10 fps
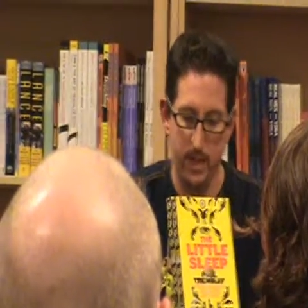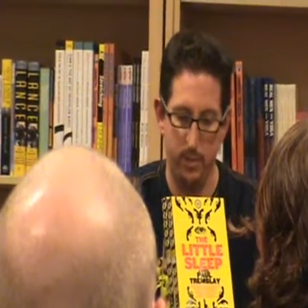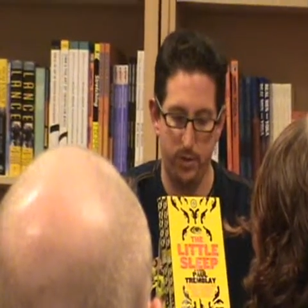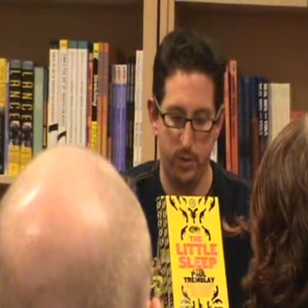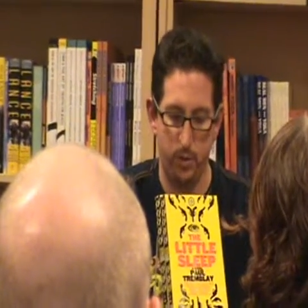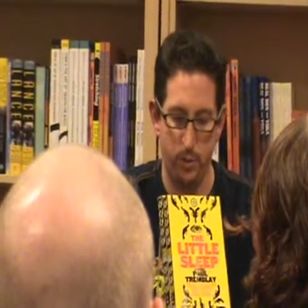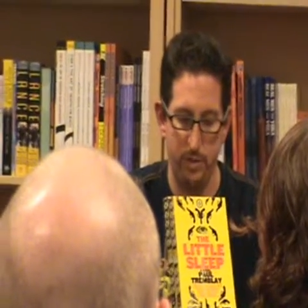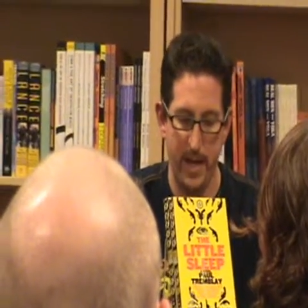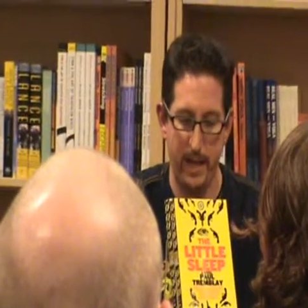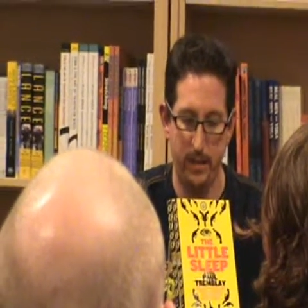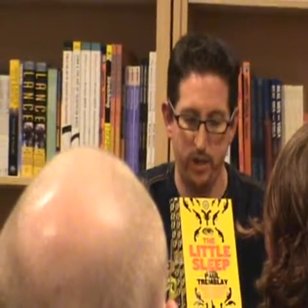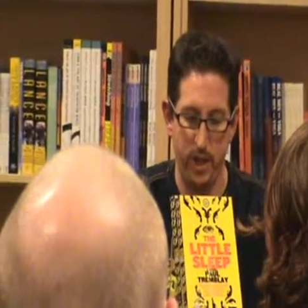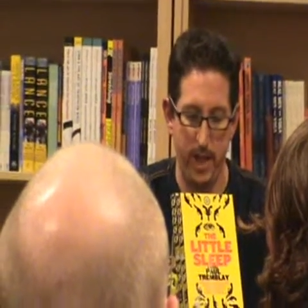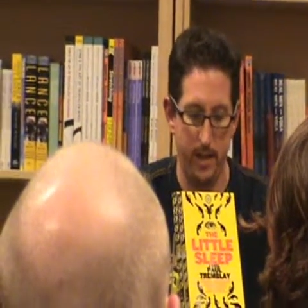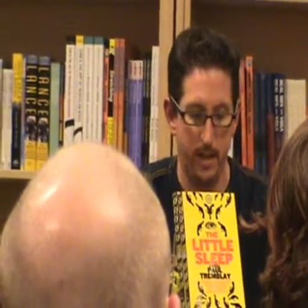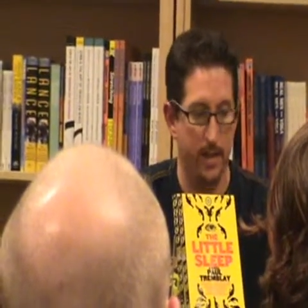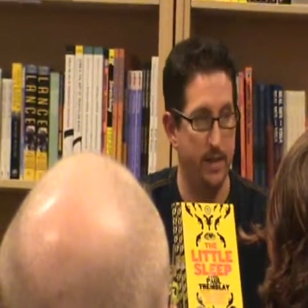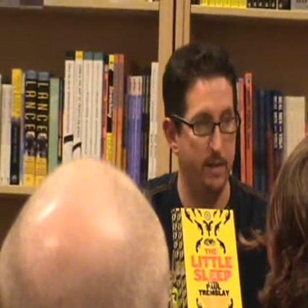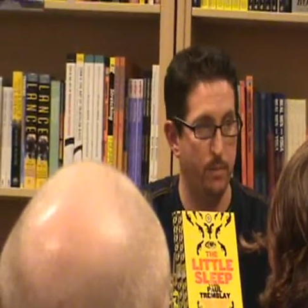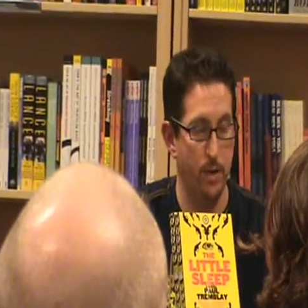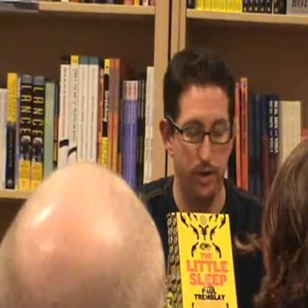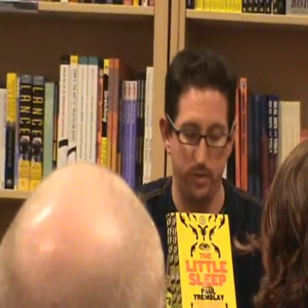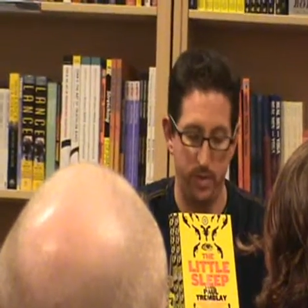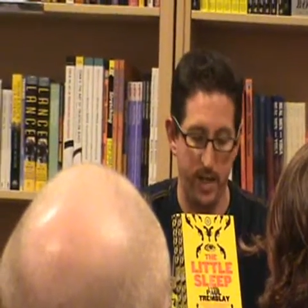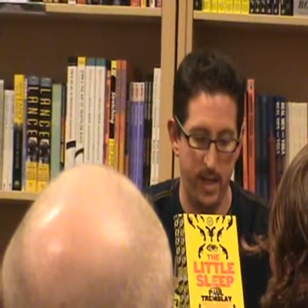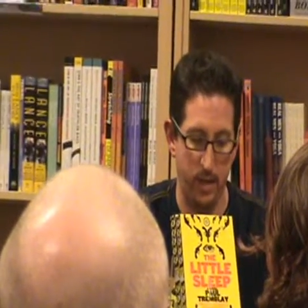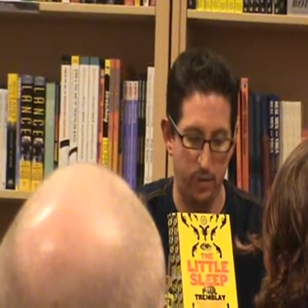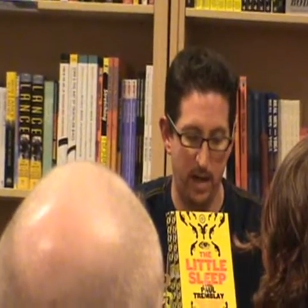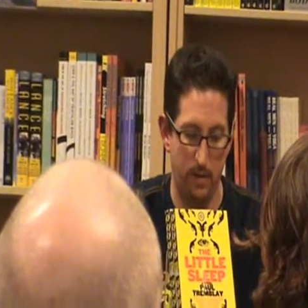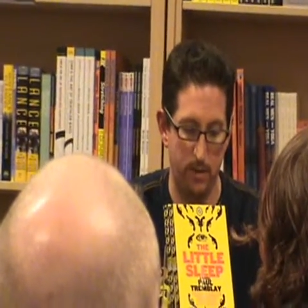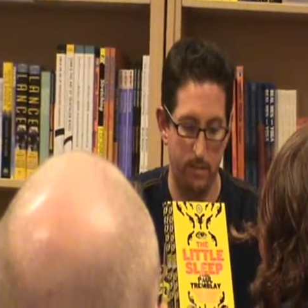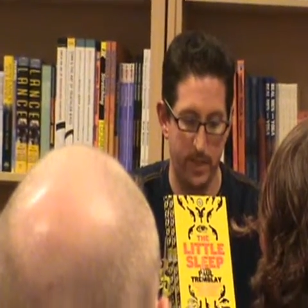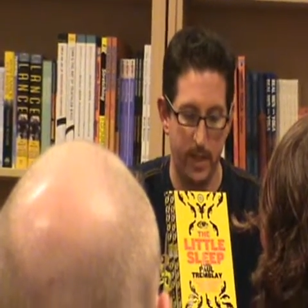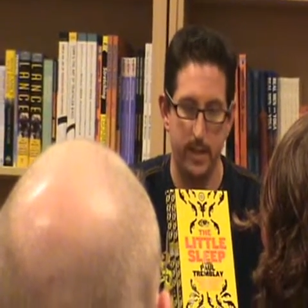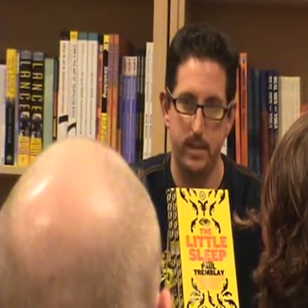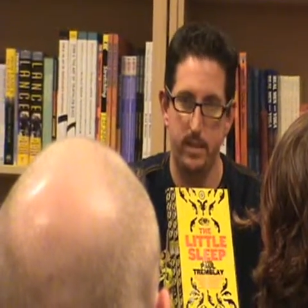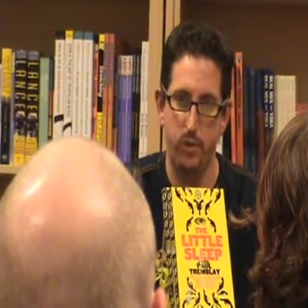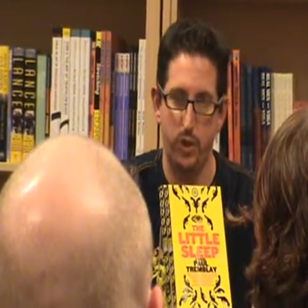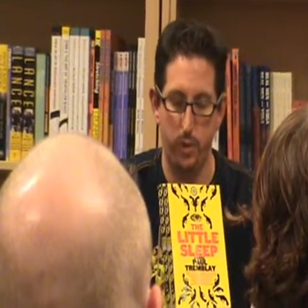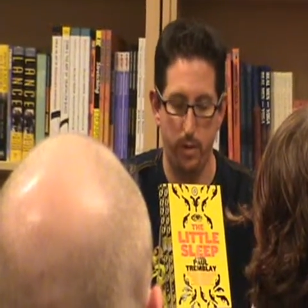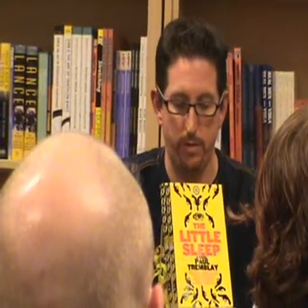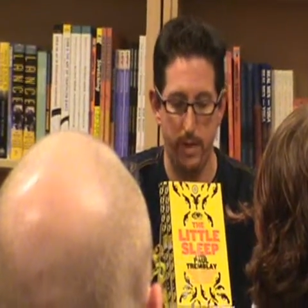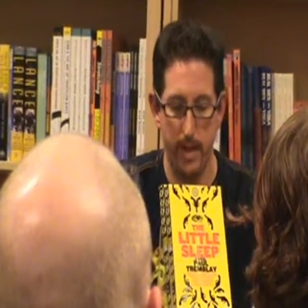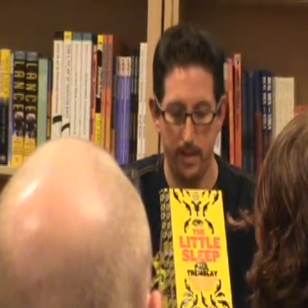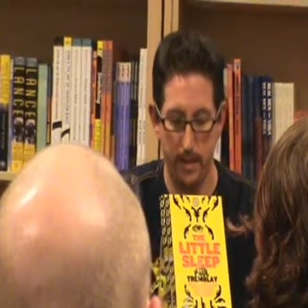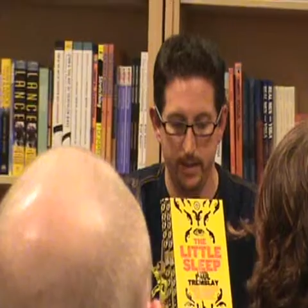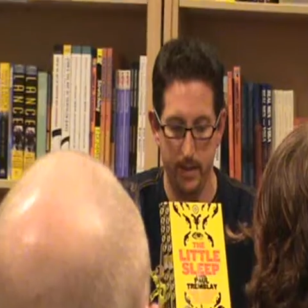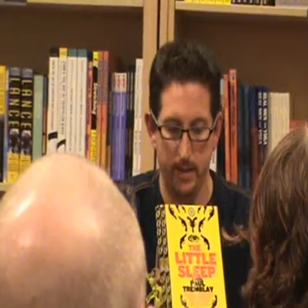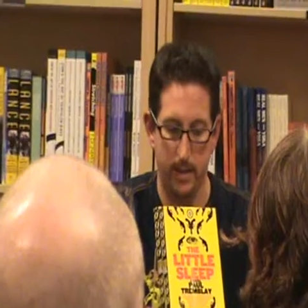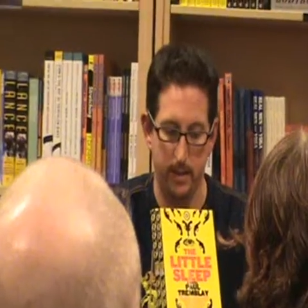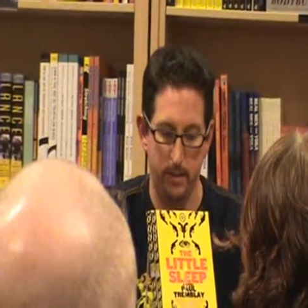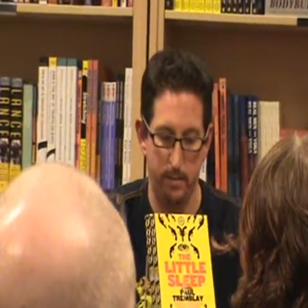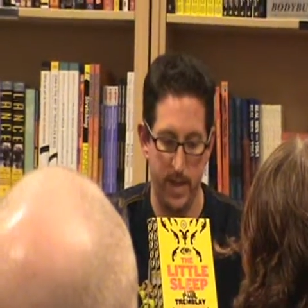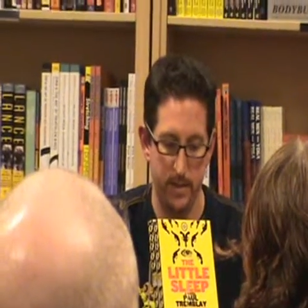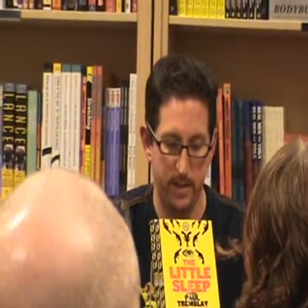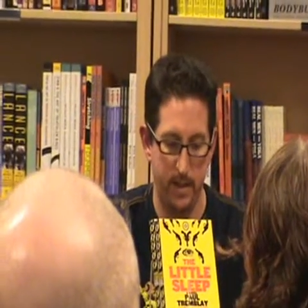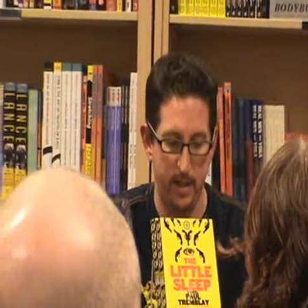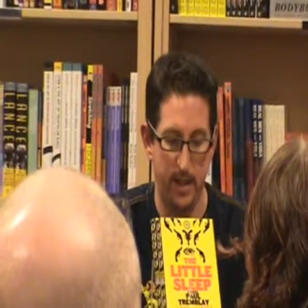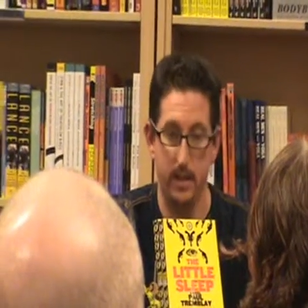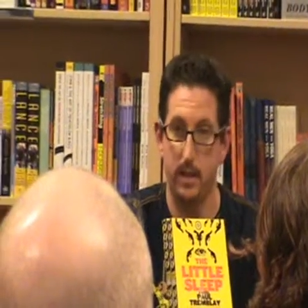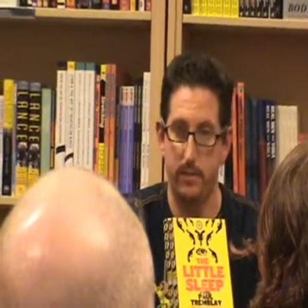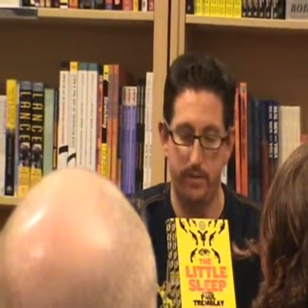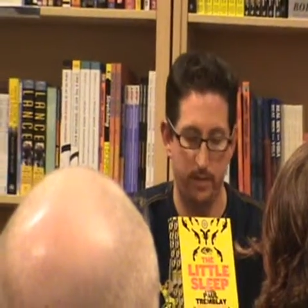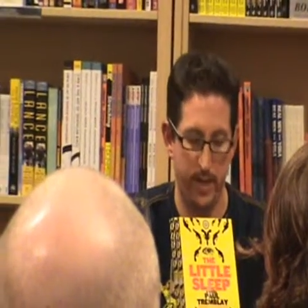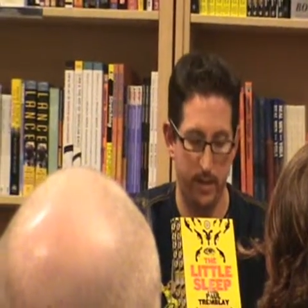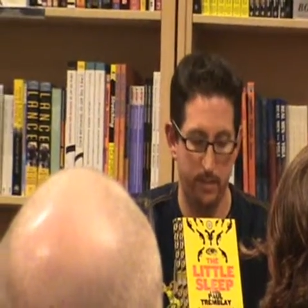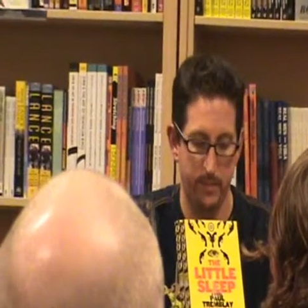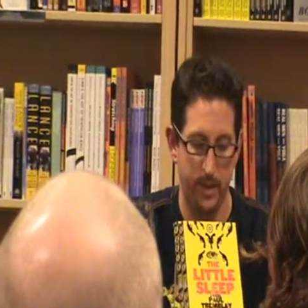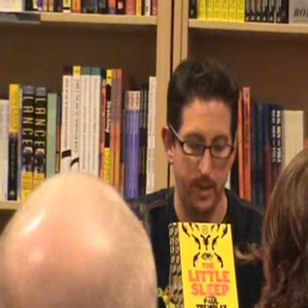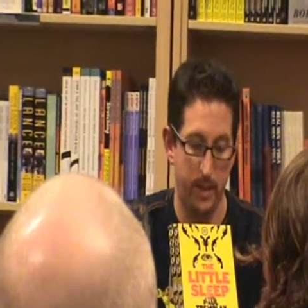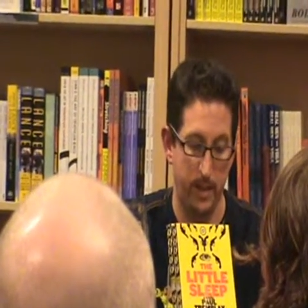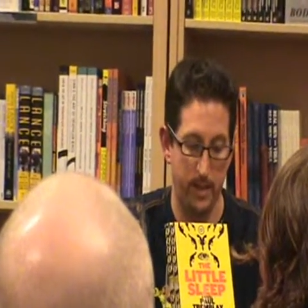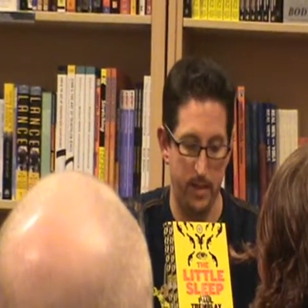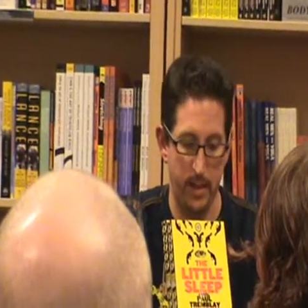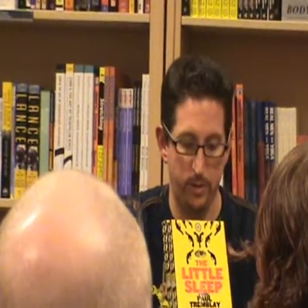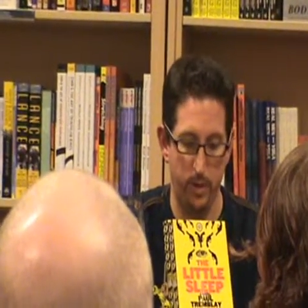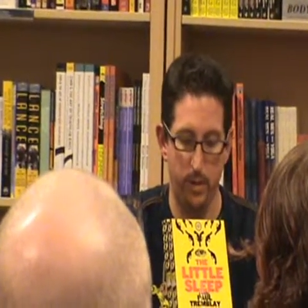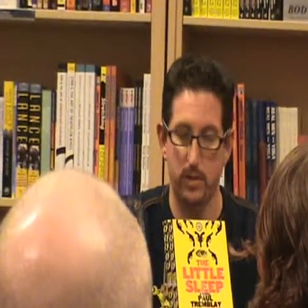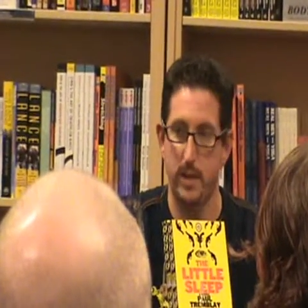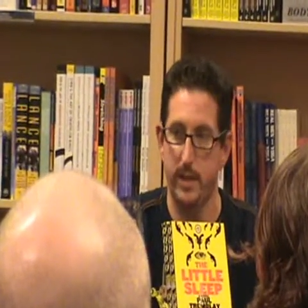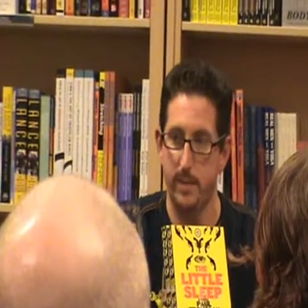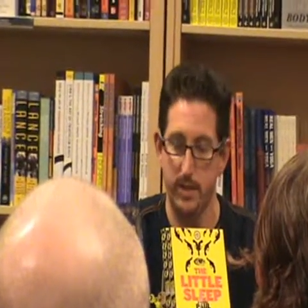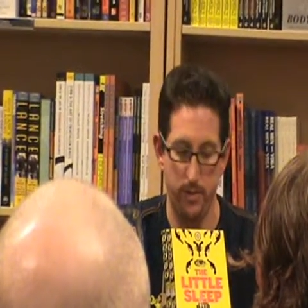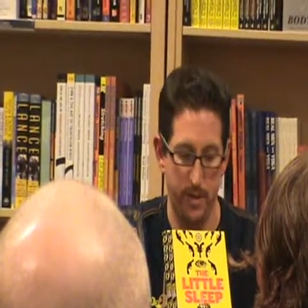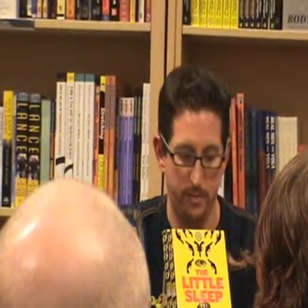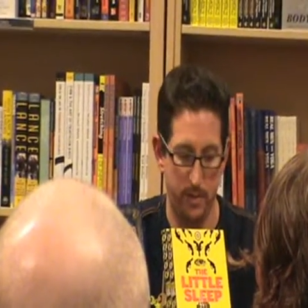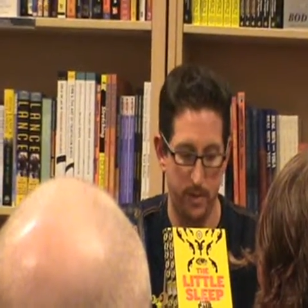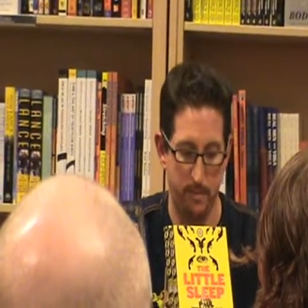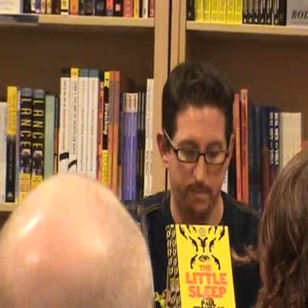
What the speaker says: He puts tools back in the shed, then emerges with a hand trowel. Tim was shorter than Ellen, a little bent, and he loved flannel. At least that's what he looks like in my dreams.